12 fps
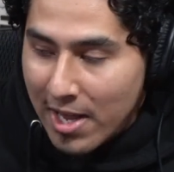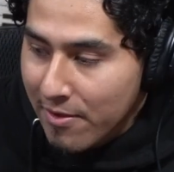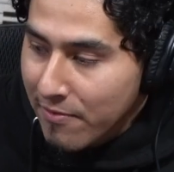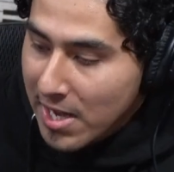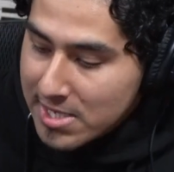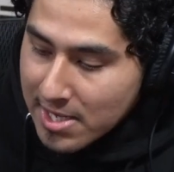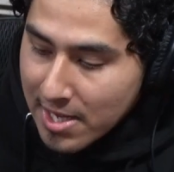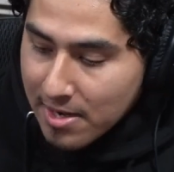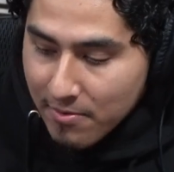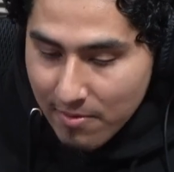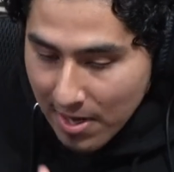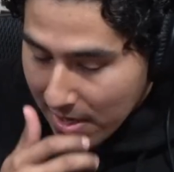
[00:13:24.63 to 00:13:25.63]
Like, if I
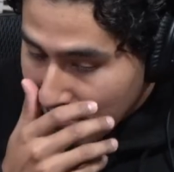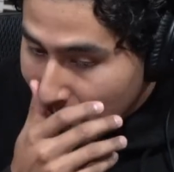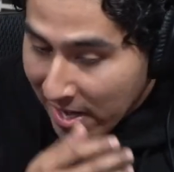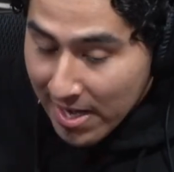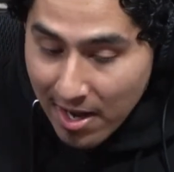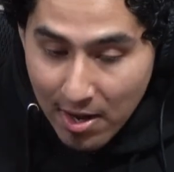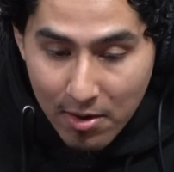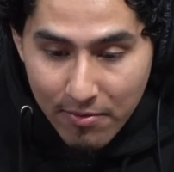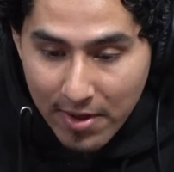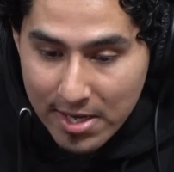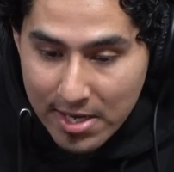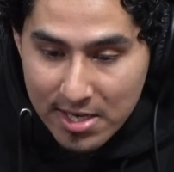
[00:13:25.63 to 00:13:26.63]
said, like, right now,
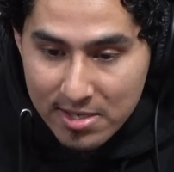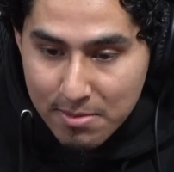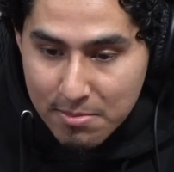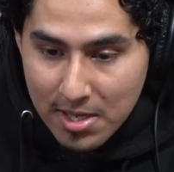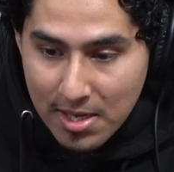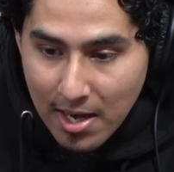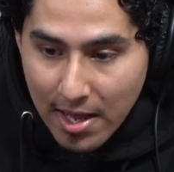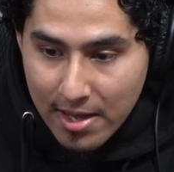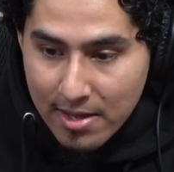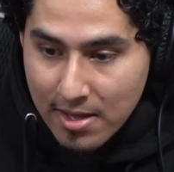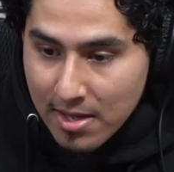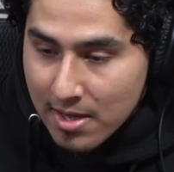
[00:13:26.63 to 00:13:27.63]
if I did something
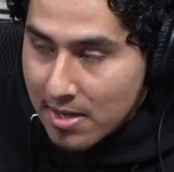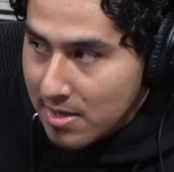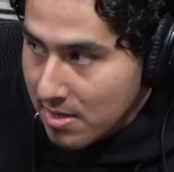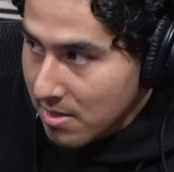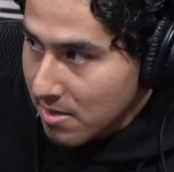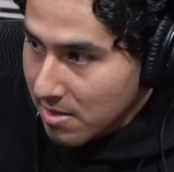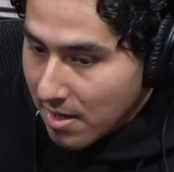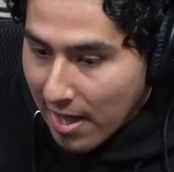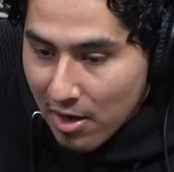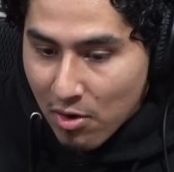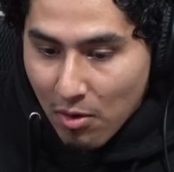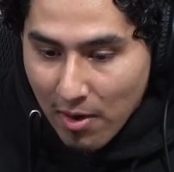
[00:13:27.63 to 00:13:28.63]
like,
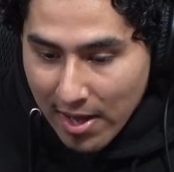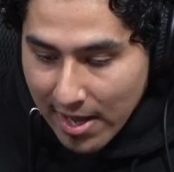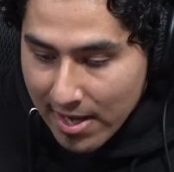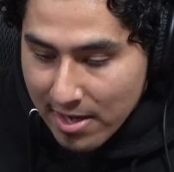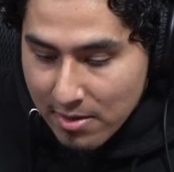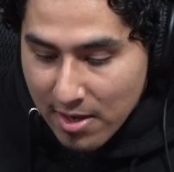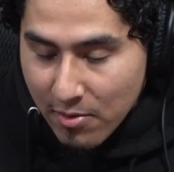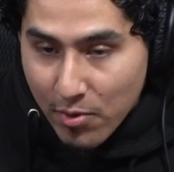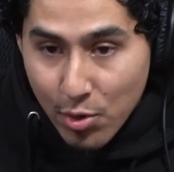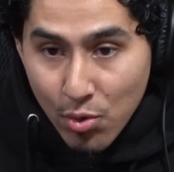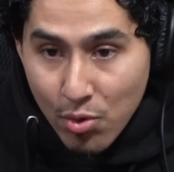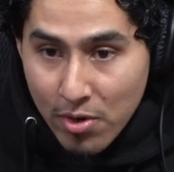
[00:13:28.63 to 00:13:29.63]
I don't know, like I didn't hit
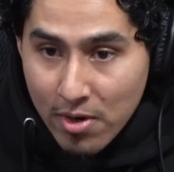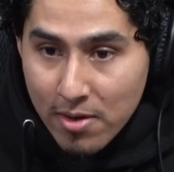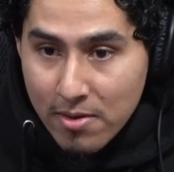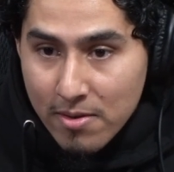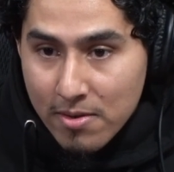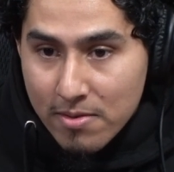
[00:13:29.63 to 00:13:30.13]
record,